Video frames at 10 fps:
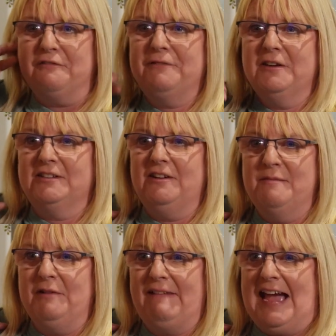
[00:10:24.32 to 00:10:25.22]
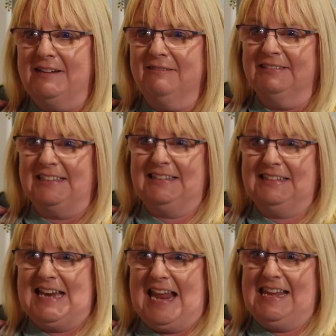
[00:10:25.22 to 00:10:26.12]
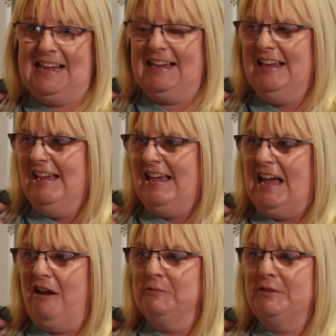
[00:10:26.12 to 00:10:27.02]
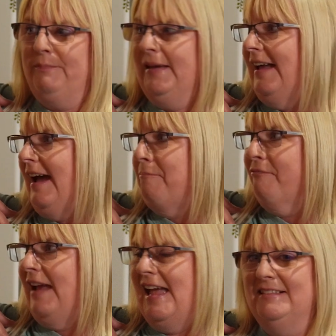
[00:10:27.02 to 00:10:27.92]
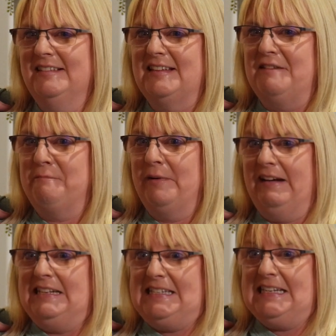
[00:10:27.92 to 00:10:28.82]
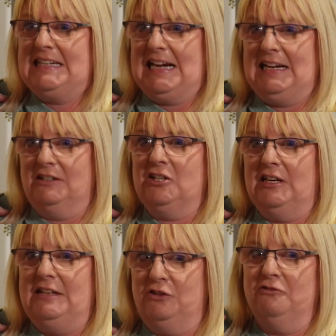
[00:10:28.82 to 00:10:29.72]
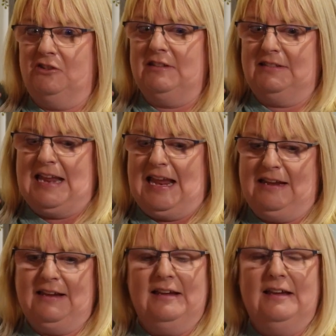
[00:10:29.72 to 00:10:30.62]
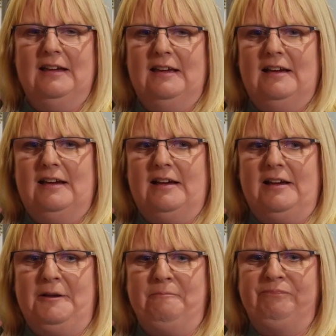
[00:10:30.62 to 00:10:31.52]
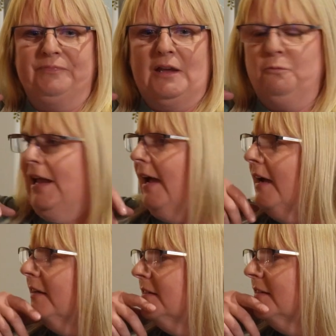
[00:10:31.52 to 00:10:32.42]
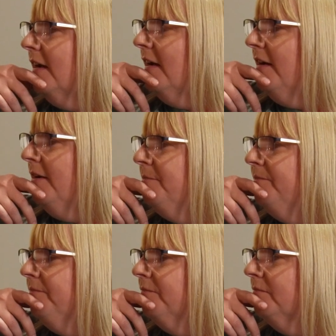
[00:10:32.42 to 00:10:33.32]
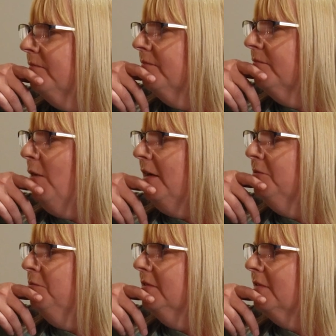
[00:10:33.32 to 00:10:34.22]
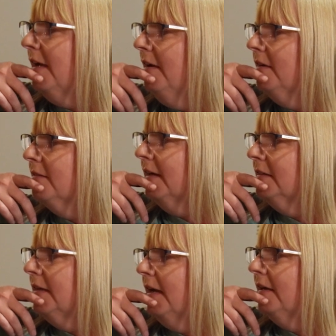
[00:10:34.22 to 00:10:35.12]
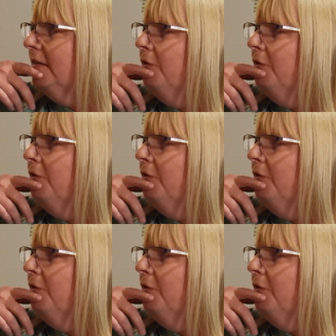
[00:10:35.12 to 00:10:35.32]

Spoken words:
The first time I've handled a snake. And I was a bit apprehensive, but I did actually touch the snake. We had, what else was there that day?